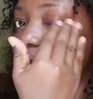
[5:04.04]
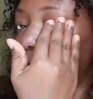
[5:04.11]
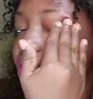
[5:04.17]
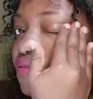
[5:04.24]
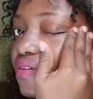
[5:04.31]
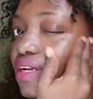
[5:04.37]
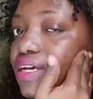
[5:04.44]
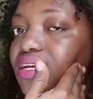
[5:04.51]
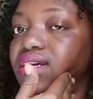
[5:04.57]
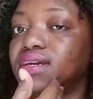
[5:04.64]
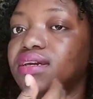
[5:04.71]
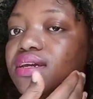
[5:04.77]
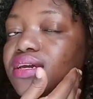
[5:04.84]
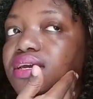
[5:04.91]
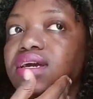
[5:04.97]
I don't feel like
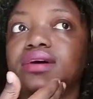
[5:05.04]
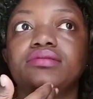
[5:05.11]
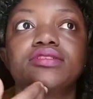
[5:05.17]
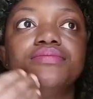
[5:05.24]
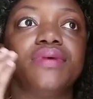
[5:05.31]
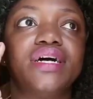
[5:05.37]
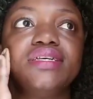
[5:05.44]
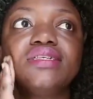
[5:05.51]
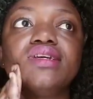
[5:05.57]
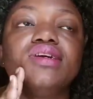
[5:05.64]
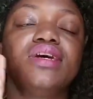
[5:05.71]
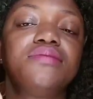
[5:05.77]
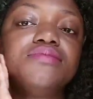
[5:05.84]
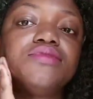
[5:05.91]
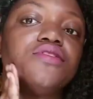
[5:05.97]
it helps my
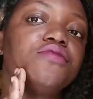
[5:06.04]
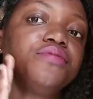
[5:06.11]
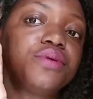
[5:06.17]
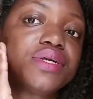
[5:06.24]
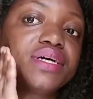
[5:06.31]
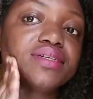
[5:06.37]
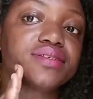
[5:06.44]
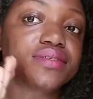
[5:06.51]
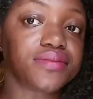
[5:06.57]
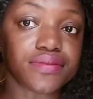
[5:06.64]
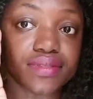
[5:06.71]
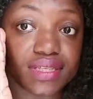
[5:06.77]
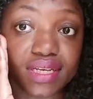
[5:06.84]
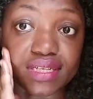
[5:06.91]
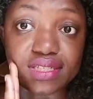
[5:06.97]
skin absorb products.
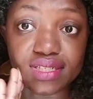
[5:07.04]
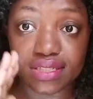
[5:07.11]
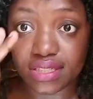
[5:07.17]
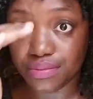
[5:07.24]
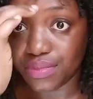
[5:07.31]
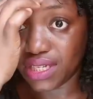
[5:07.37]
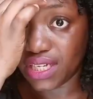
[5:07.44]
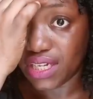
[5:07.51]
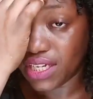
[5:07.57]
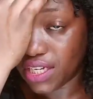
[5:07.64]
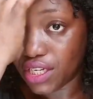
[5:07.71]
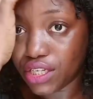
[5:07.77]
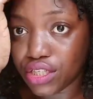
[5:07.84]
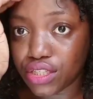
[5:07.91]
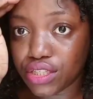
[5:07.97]
That's just me.
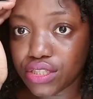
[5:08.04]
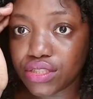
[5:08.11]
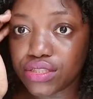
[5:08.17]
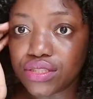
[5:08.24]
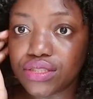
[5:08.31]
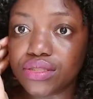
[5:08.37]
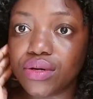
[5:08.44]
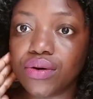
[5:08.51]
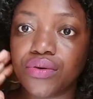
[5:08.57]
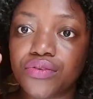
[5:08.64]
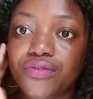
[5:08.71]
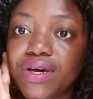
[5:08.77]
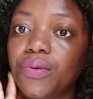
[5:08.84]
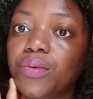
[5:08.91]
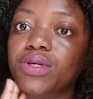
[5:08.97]
So
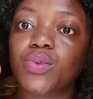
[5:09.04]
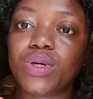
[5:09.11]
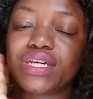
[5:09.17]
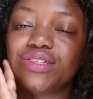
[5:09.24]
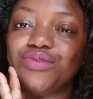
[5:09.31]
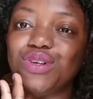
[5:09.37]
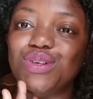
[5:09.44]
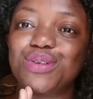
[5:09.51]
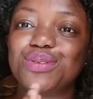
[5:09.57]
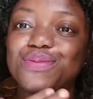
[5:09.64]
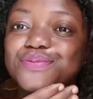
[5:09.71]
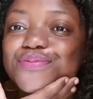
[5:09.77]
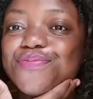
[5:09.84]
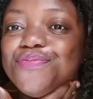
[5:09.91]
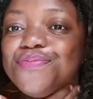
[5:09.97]
find what works for you.
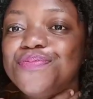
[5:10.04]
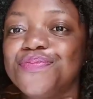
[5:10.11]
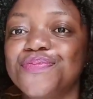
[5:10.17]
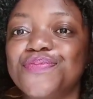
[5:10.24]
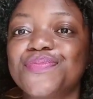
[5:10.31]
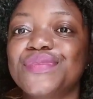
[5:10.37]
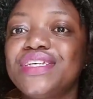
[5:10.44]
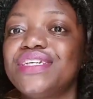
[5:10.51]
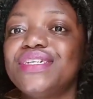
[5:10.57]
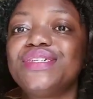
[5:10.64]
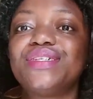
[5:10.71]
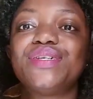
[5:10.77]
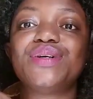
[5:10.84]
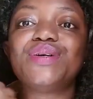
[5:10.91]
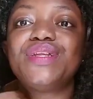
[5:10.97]

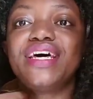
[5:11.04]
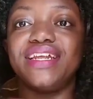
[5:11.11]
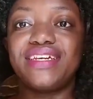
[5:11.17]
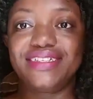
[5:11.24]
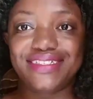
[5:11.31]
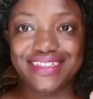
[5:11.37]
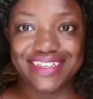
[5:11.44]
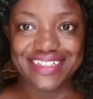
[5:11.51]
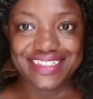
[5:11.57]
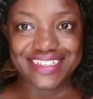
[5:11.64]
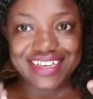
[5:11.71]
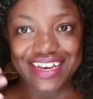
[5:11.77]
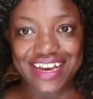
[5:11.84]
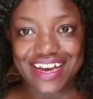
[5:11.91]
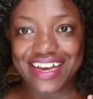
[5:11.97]
So that is
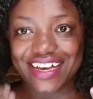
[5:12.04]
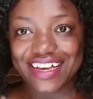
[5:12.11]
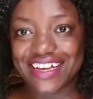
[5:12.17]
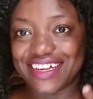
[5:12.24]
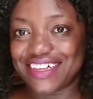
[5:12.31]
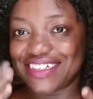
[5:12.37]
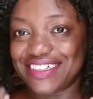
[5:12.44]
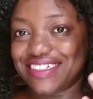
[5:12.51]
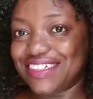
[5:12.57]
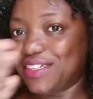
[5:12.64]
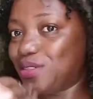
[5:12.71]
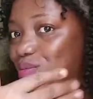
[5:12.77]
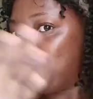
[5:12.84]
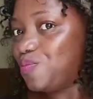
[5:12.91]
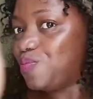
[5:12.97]
it,
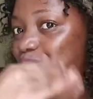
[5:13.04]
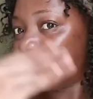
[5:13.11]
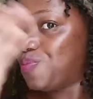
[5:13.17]
and